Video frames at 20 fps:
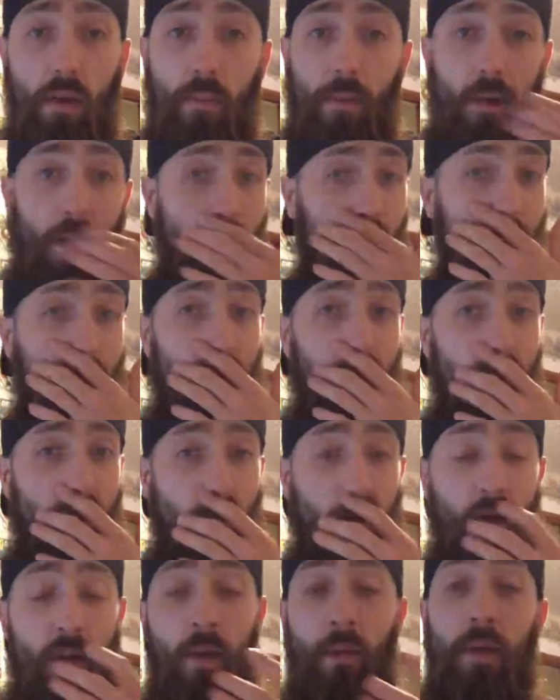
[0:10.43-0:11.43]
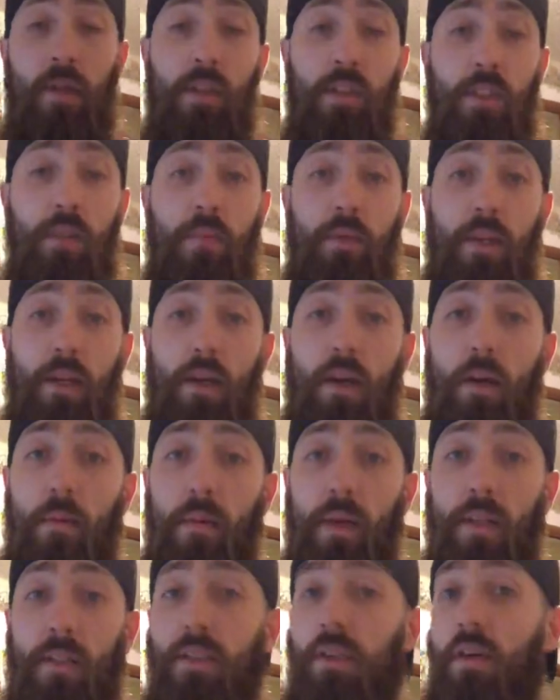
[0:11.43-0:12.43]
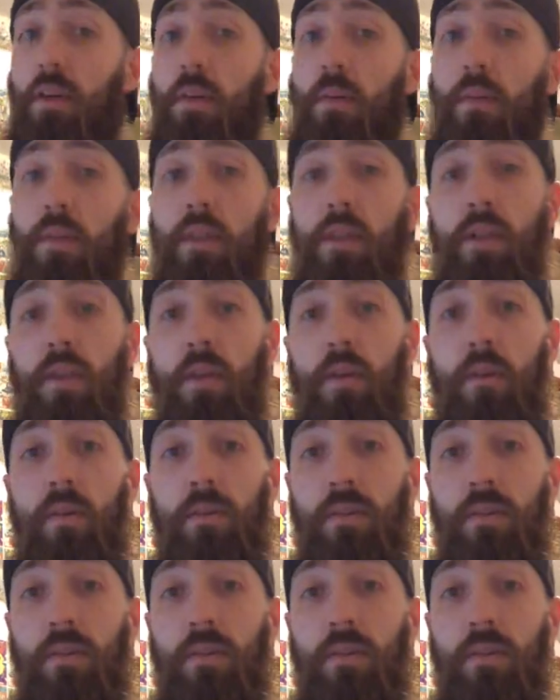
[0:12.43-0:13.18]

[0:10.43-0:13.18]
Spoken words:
about shipping comics and don't know what to do,